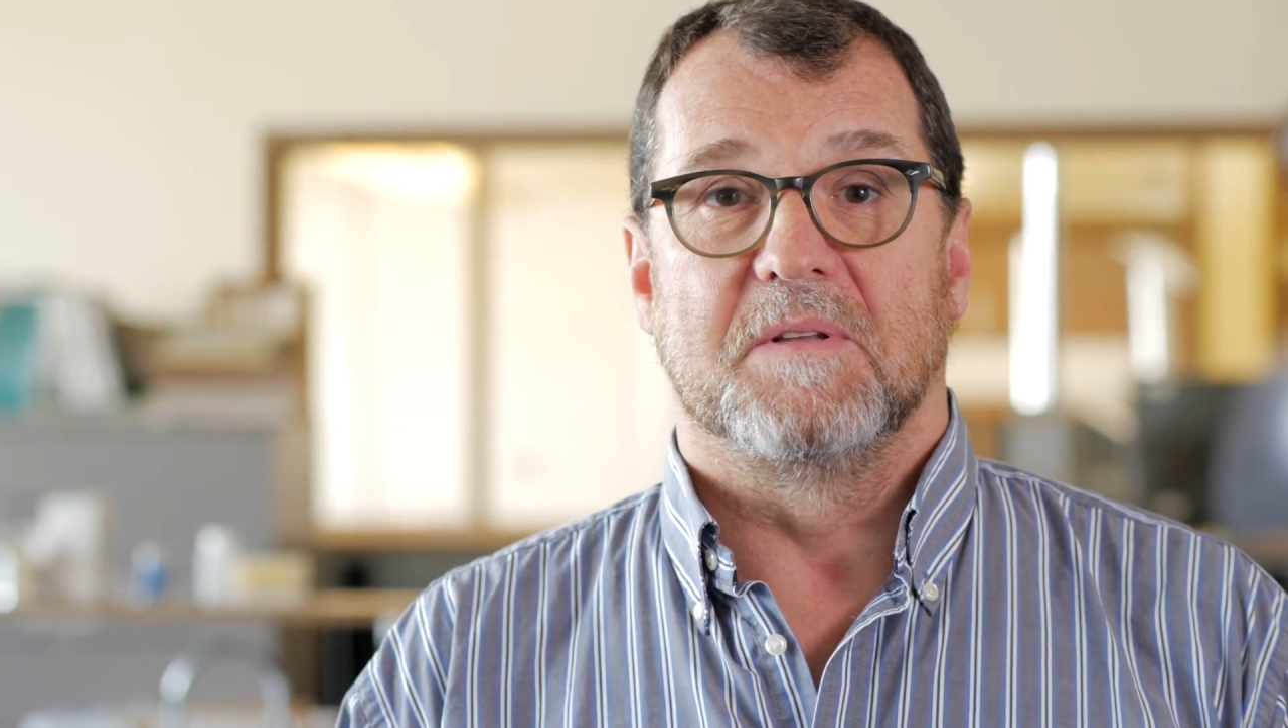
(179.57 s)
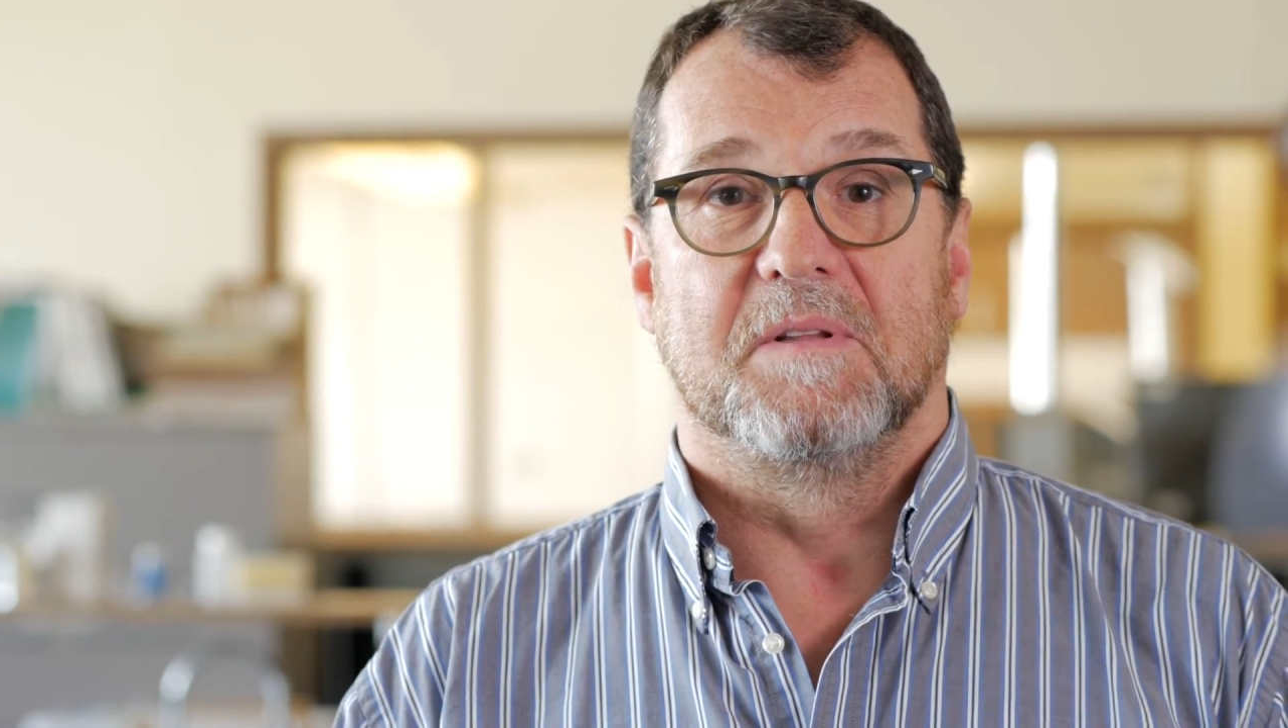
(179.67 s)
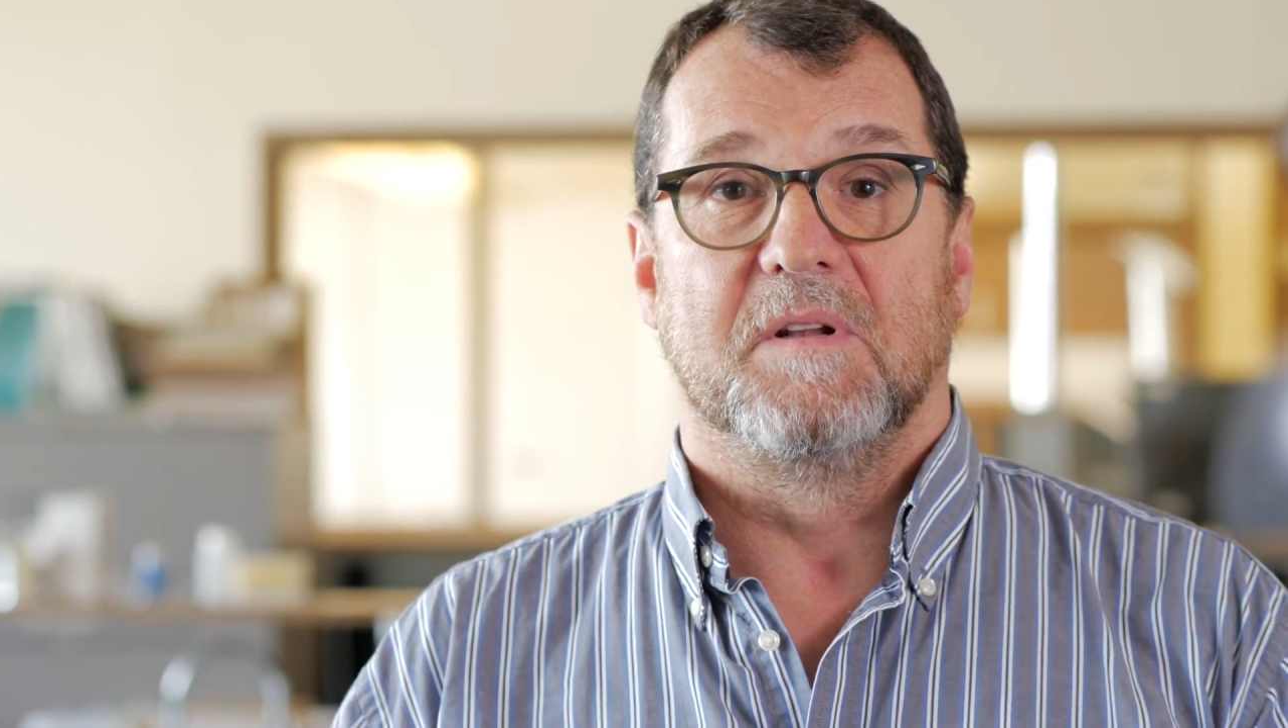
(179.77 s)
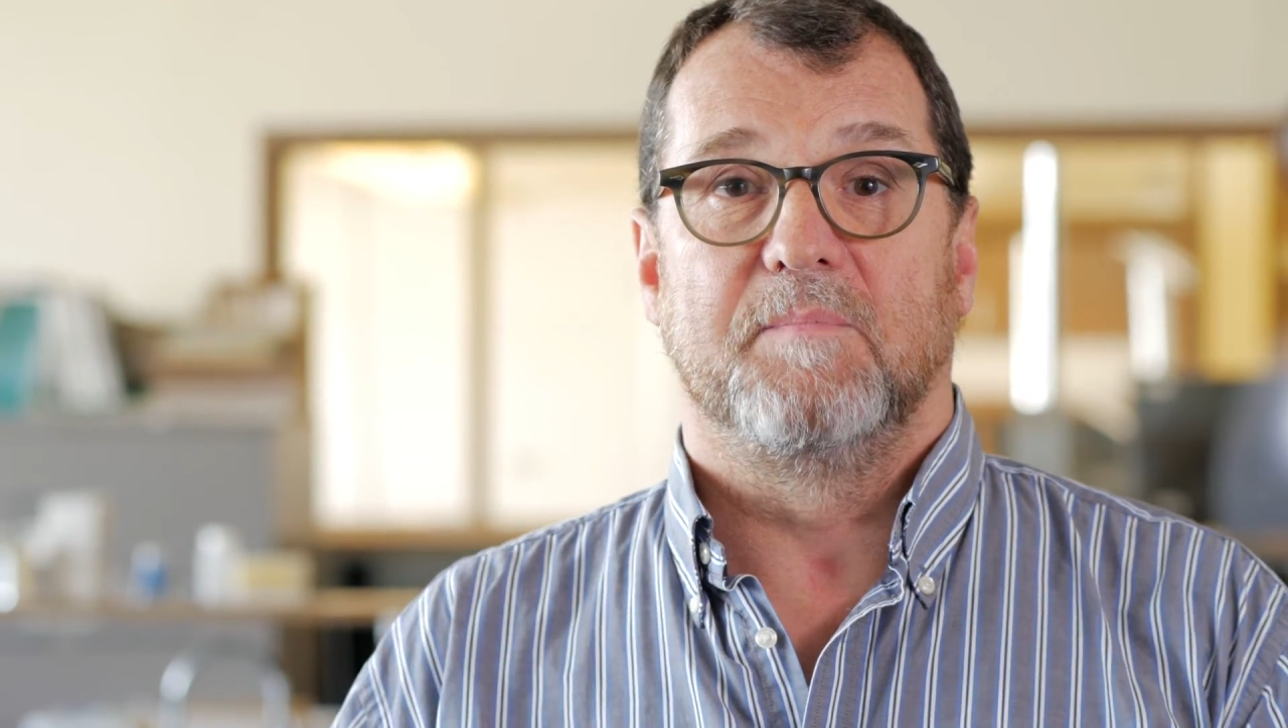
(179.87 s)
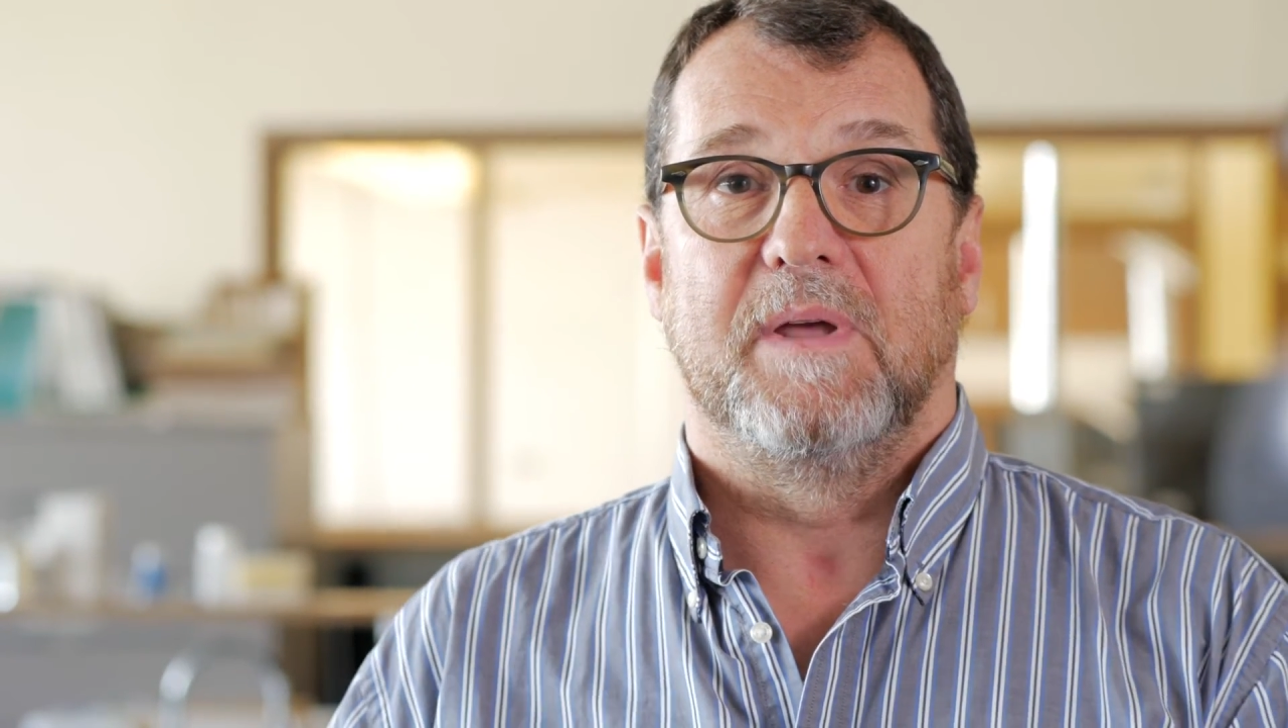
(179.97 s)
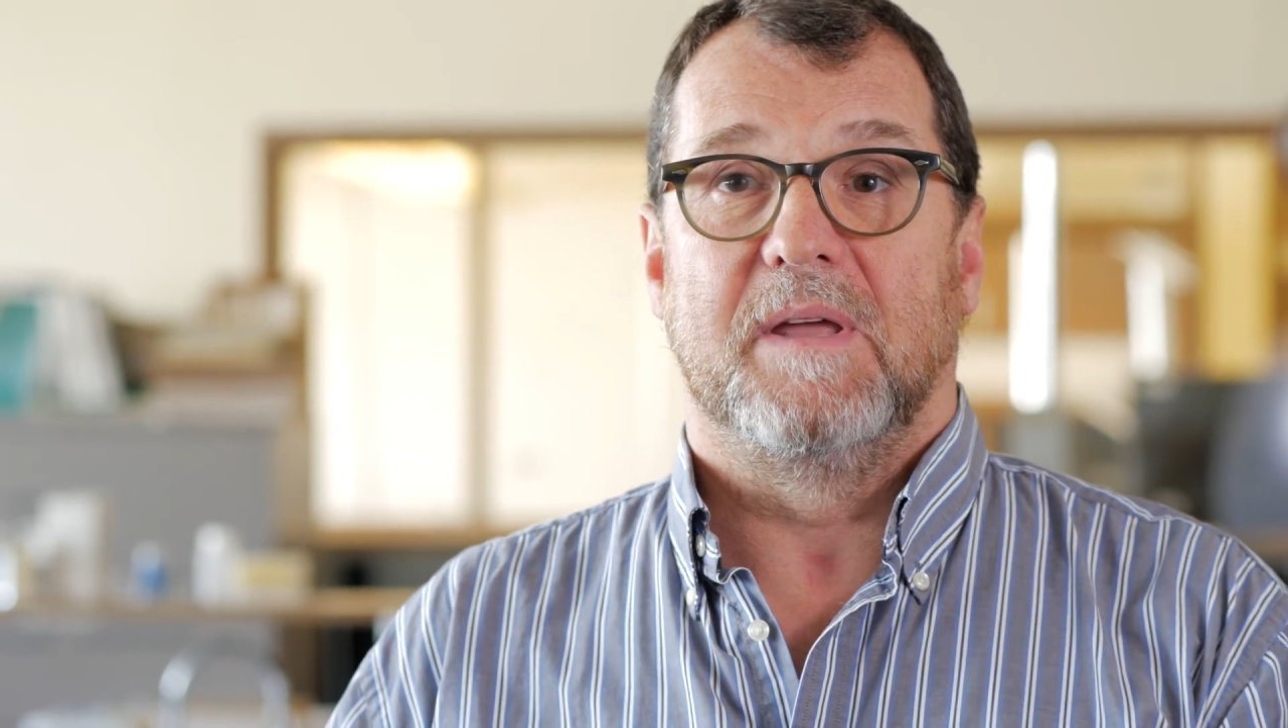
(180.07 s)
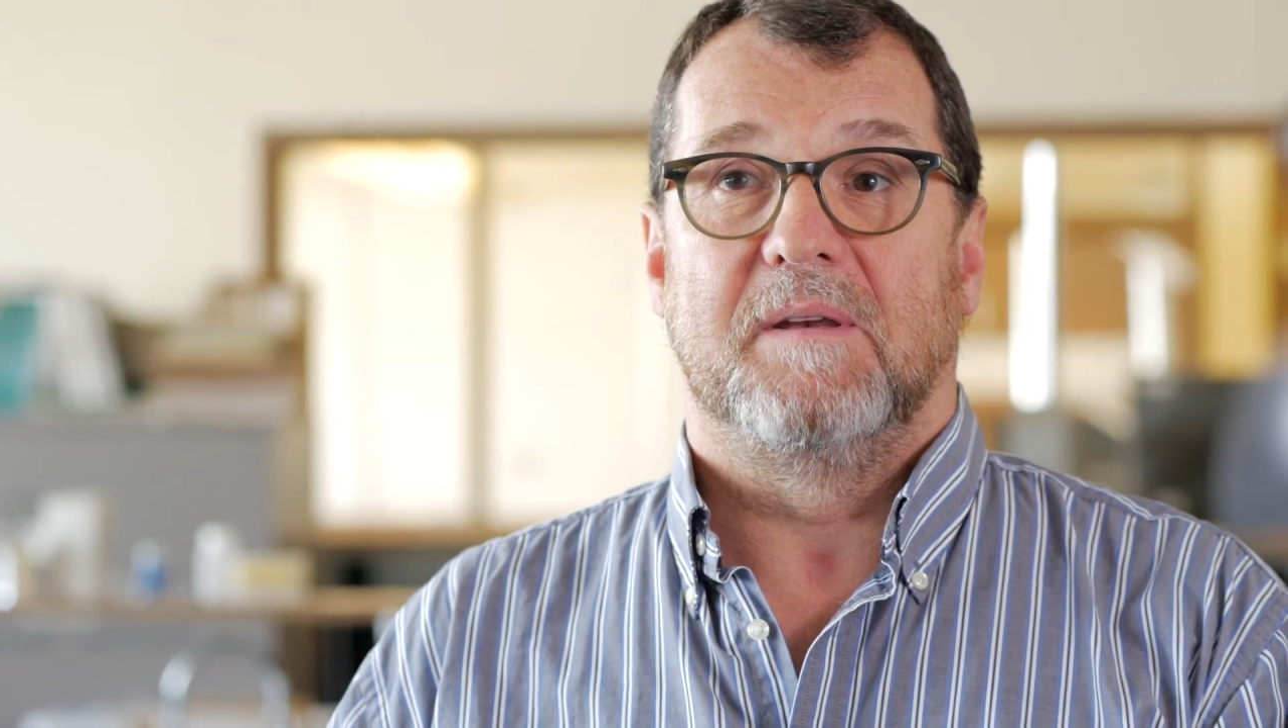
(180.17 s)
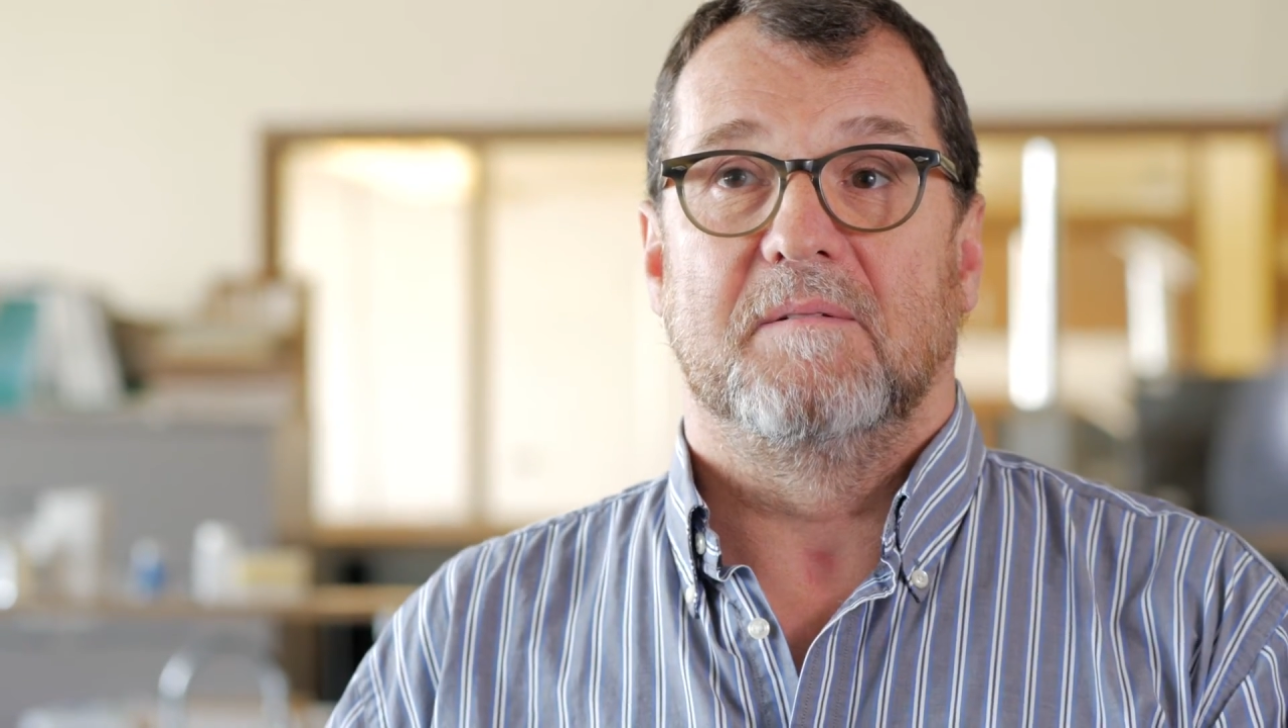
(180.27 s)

a little bit